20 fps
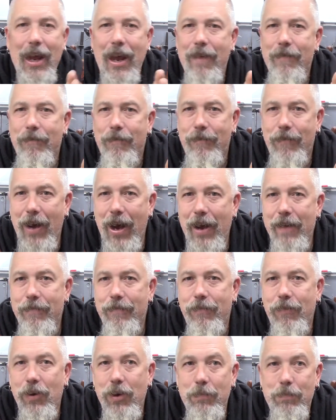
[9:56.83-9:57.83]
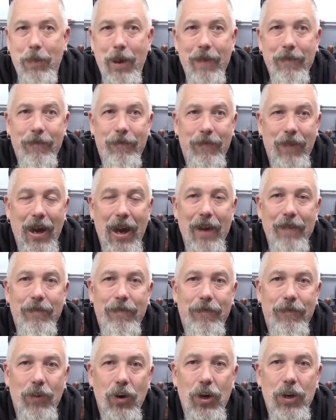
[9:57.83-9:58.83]
a 5 foot by 5
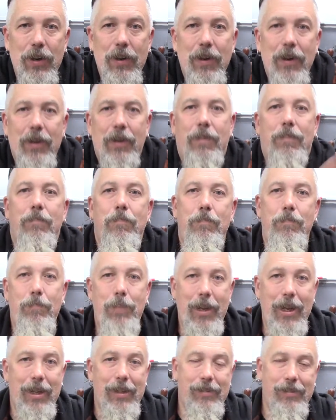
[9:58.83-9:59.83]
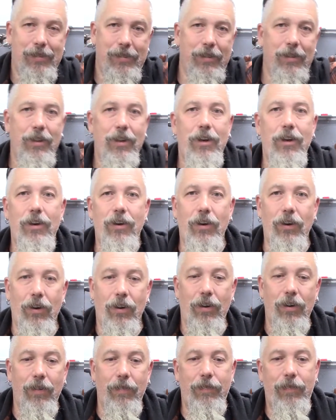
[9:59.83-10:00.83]
foot piece
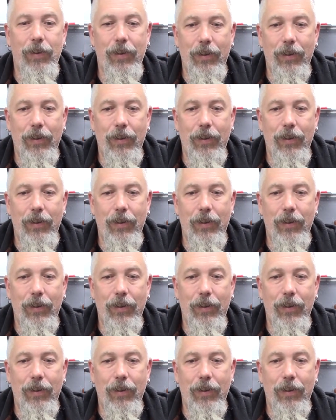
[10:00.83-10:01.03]
of